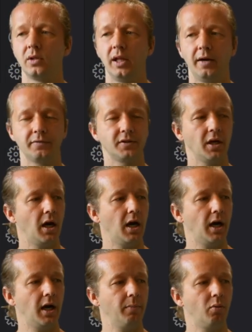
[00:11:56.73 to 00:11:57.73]
left
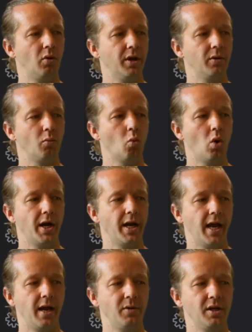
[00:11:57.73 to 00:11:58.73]
0.1
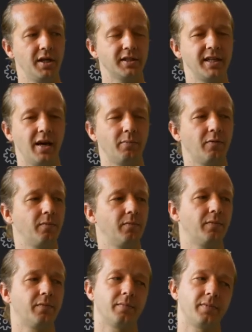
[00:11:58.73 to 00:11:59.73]
M units. Now,
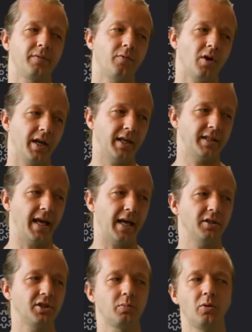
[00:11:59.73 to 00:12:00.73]
before I get to
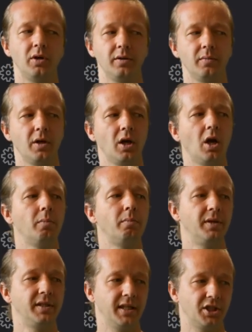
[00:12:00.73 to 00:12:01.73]
that, let's just put
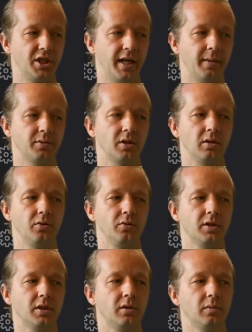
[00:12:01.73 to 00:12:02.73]
position
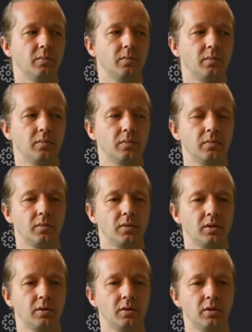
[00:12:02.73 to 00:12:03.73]
absolute.
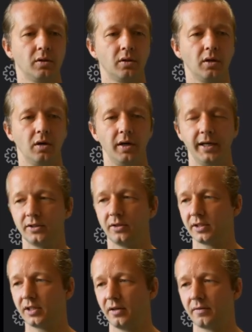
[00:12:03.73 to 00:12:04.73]
All right, so
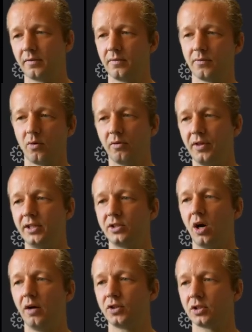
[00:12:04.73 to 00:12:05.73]
it's gonna throw things
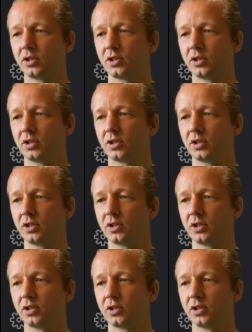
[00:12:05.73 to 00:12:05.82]
off